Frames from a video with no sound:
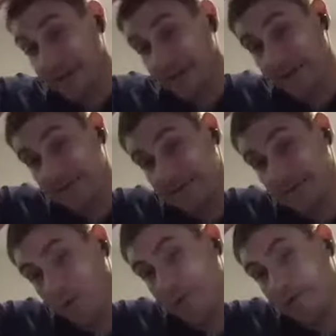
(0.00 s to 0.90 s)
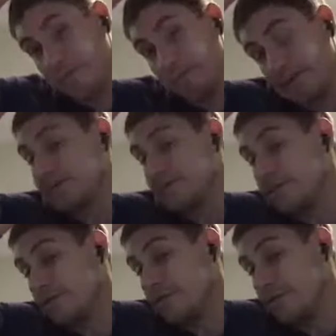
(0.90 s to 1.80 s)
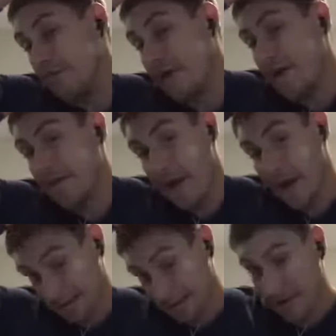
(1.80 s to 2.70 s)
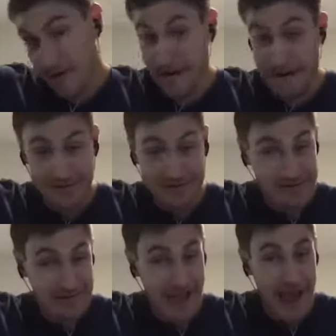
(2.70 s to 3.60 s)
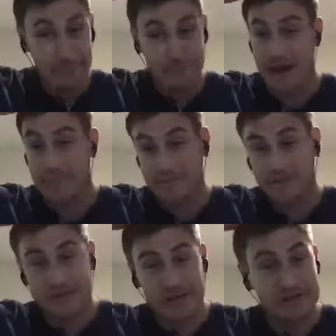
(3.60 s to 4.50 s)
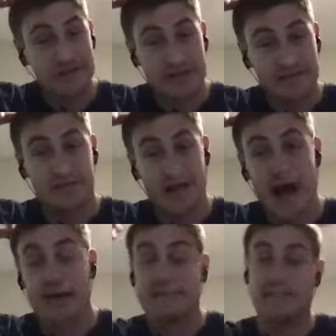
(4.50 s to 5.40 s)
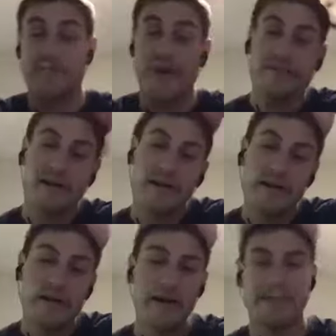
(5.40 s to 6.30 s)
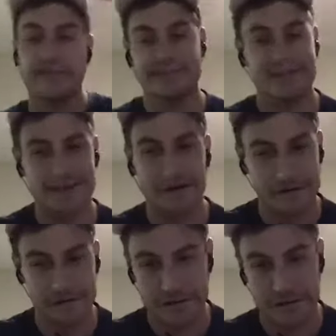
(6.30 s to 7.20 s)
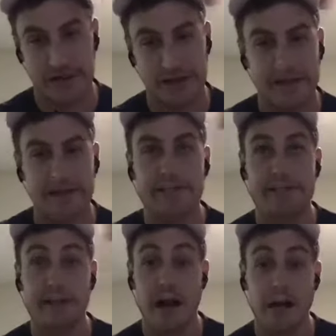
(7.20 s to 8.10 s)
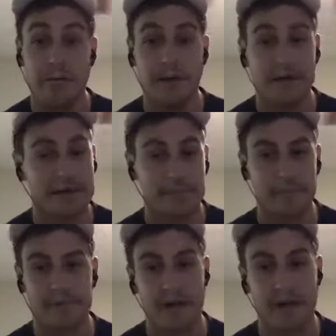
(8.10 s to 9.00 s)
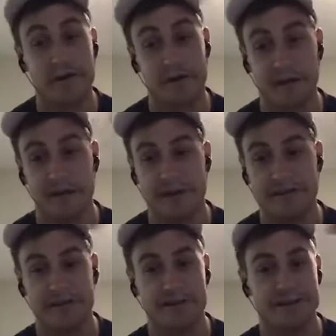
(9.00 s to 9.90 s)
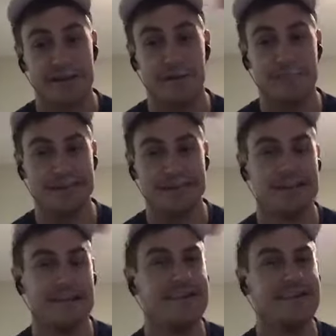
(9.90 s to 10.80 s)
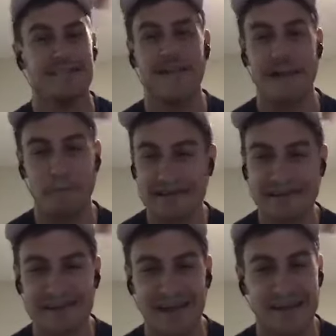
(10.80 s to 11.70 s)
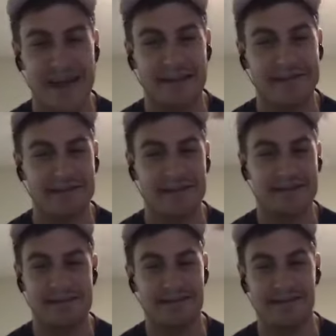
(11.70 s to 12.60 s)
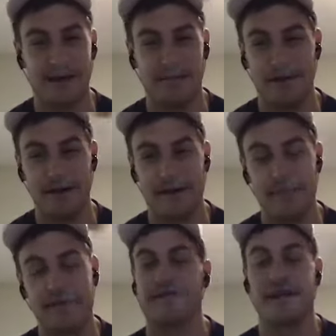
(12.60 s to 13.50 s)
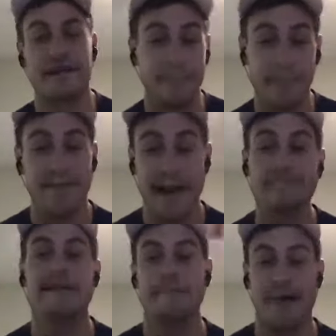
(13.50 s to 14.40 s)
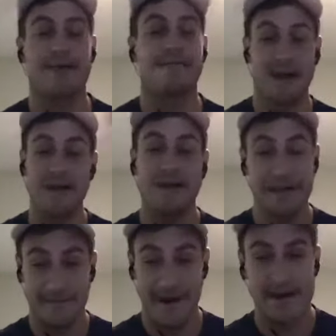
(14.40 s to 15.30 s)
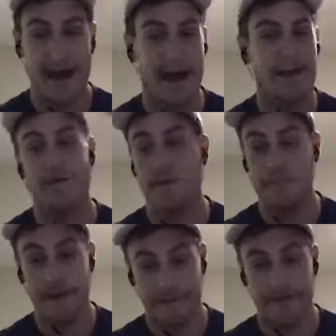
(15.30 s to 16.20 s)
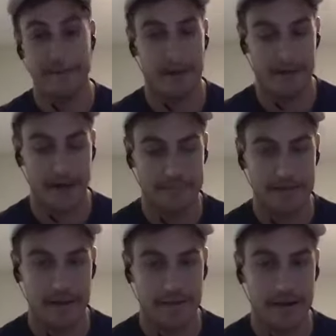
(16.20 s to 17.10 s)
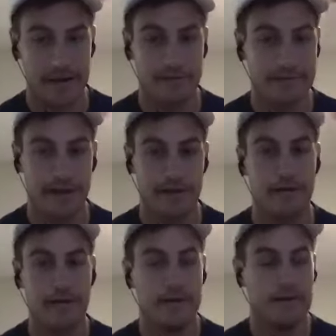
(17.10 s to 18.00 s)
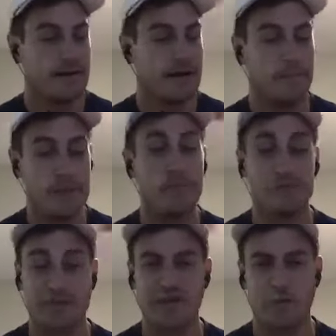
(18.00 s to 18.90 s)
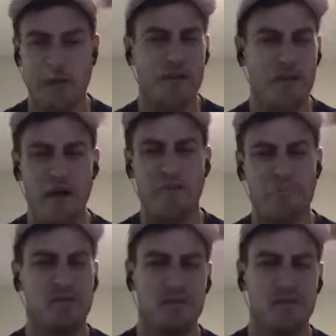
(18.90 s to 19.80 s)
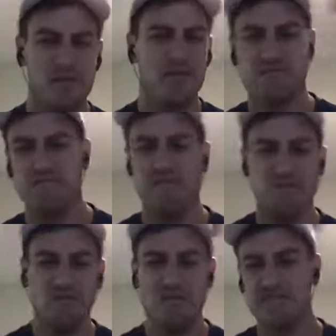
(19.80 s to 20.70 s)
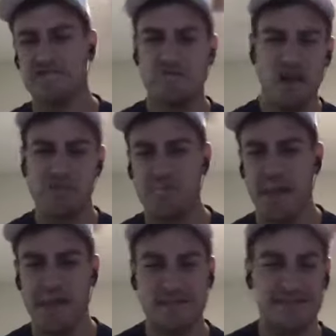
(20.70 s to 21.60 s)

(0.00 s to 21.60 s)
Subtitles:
I was like, "What do the police do for unlocked cars, laptop?" You search that. There's a lot of stuff out there, and they said they don't do shit, and they just come and tell you to call the insurance company. So like once I saw that, I was like, "This is dumb. Like I'm either gonna get my laptop back right here, right now, or I'm never getting my laptop again." So, and people still were like, "Call the police. Oh, that's trespassing." Like